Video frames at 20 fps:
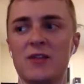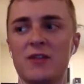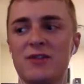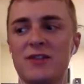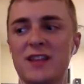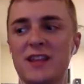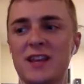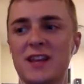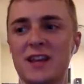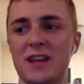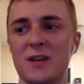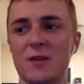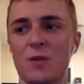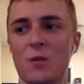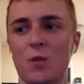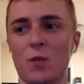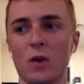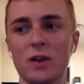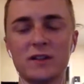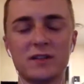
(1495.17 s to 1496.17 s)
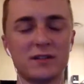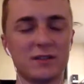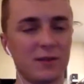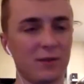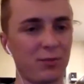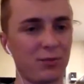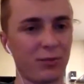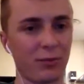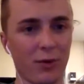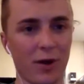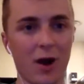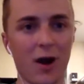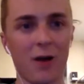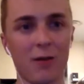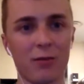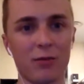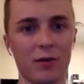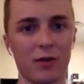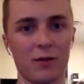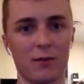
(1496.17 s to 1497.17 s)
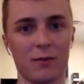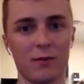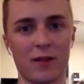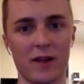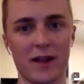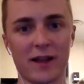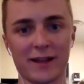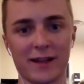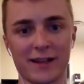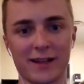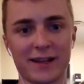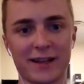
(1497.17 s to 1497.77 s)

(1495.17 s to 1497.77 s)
then what's the problem? Like,